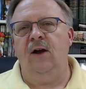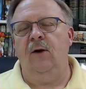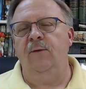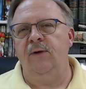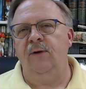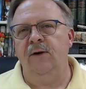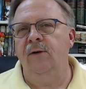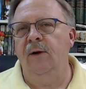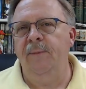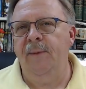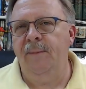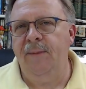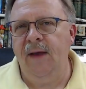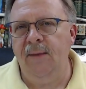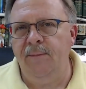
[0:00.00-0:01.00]
over a group
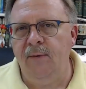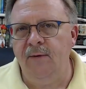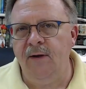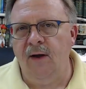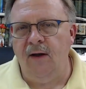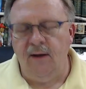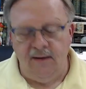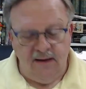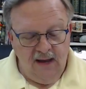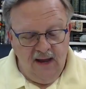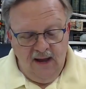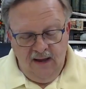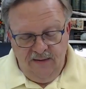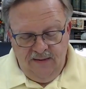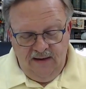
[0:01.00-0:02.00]
of people called
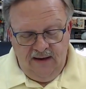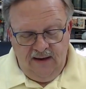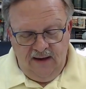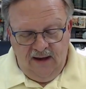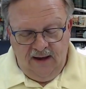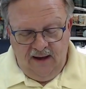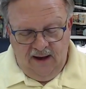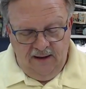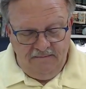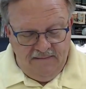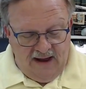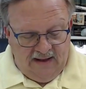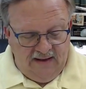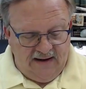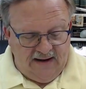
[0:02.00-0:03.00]
the
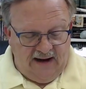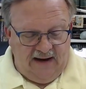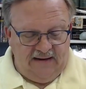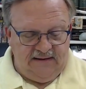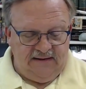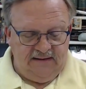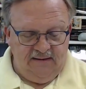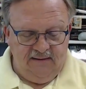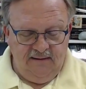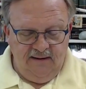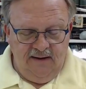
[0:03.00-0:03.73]
Amalekites.